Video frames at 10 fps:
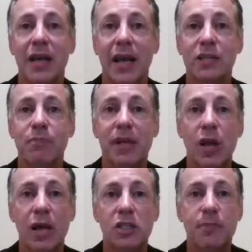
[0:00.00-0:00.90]
It's
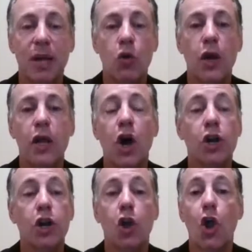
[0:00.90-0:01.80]
been going on
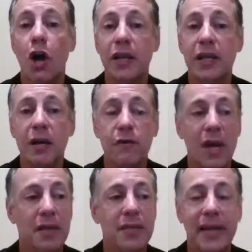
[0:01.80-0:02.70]
long enough
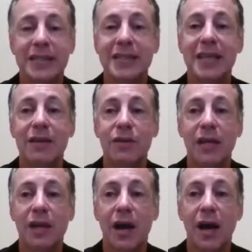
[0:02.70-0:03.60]
that it's
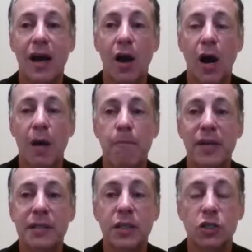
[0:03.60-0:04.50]
giving
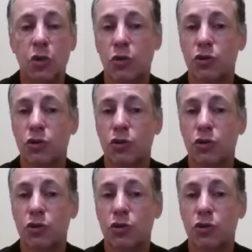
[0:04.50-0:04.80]
business owners,